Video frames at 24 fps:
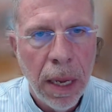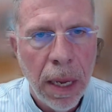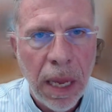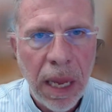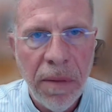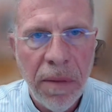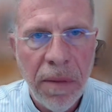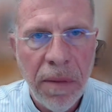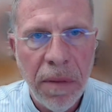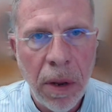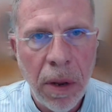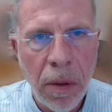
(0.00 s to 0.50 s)

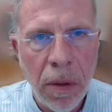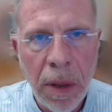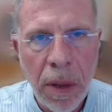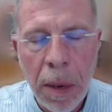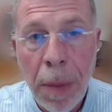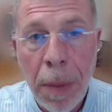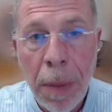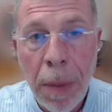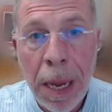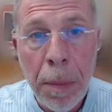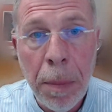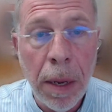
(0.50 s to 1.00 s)
even though they
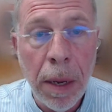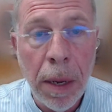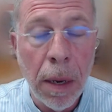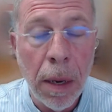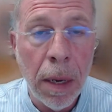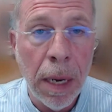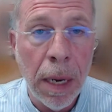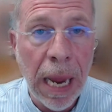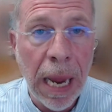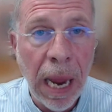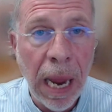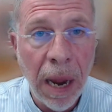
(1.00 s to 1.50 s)
may be
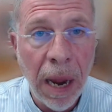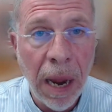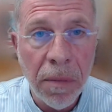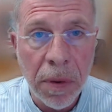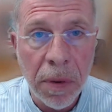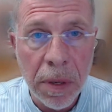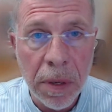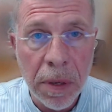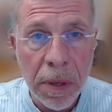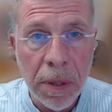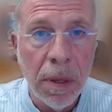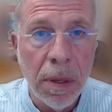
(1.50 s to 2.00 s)
on
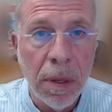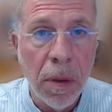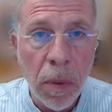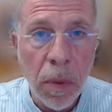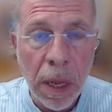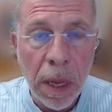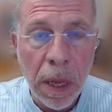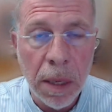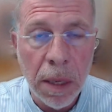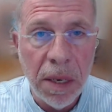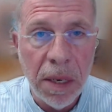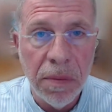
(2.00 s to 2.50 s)
average the
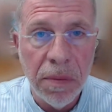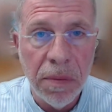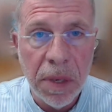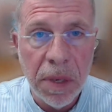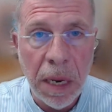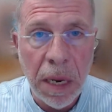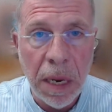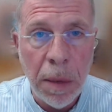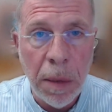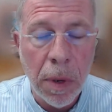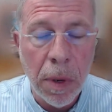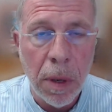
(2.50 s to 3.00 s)
relative
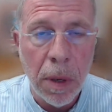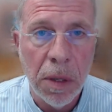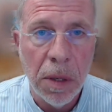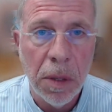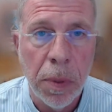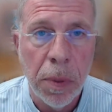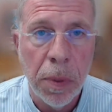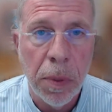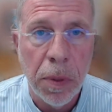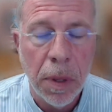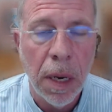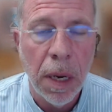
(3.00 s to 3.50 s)
same cost
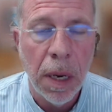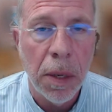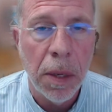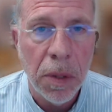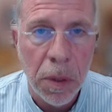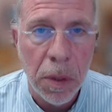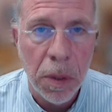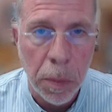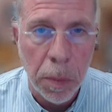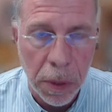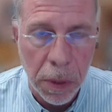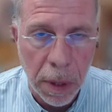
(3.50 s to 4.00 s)
per
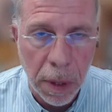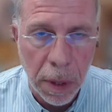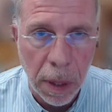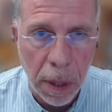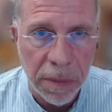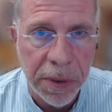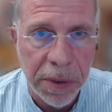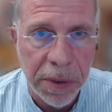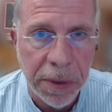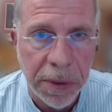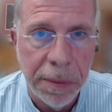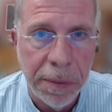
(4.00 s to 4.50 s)
customer
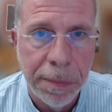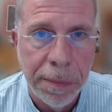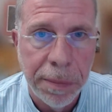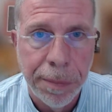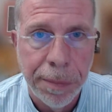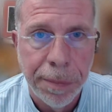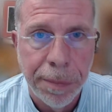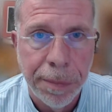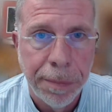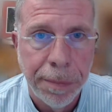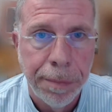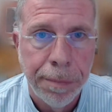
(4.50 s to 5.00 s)
delivered.
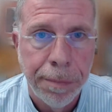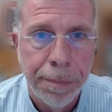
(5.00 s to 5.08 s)
Okay.